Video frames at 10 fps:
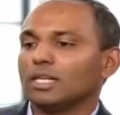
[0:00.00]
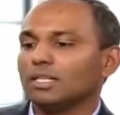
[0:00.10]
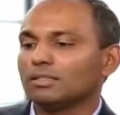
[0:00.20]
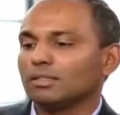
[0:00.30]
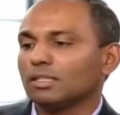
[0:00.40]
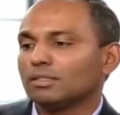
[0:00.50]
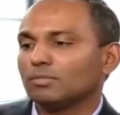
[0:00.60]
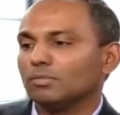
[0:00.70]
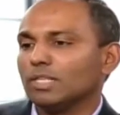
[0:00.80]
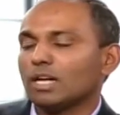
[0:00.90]
It's
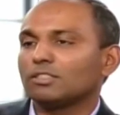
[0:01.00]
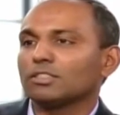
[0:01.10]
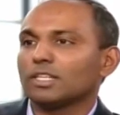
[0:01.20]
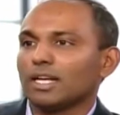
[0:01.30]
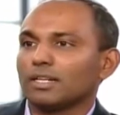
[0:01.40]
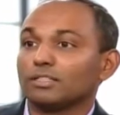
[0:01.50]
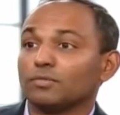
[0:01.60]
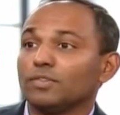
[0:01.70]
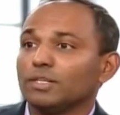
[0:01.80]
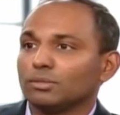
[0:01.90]
not just light, it's
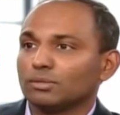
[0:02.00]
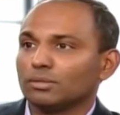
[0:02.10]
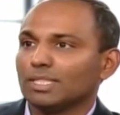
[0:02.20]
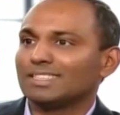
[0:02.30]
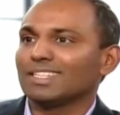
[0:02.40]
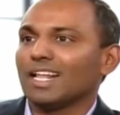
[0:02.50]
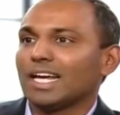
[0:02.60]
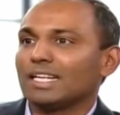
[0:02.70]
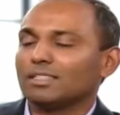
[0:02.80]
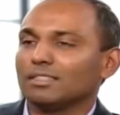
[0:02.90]
views, it's
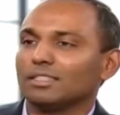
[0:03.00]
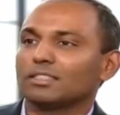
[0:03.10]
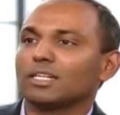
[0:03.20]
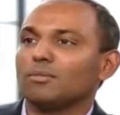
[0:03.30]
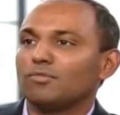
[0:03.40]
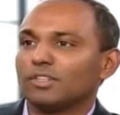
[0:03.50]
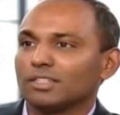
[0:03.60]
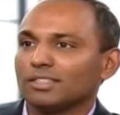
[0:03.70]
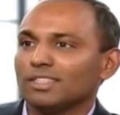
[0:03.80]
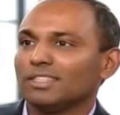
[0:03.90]
light, it's comfort,
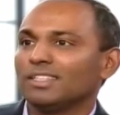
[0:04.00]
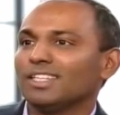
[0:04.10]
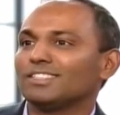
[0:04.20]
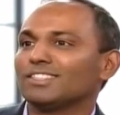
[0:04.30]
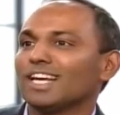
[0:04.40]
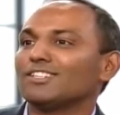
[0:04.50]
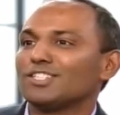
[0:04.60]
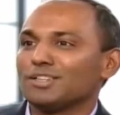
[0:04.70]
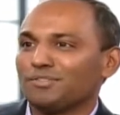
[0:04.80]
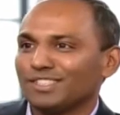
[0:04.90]
it's
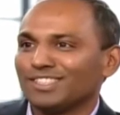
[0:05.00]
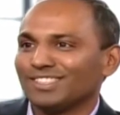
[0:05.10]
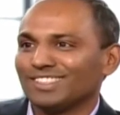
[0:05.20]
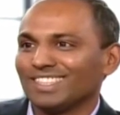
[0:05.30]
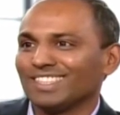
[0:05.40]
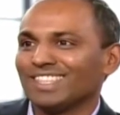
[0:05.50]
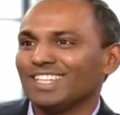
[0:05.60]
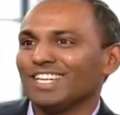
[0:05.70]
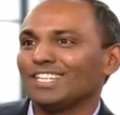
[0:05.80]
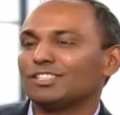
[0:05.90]
energy efficiency,
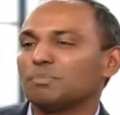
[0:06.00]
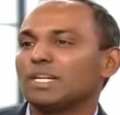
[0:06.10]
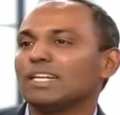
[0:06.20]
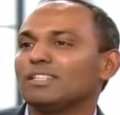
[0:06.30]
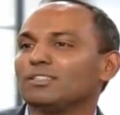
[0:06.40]
it's ability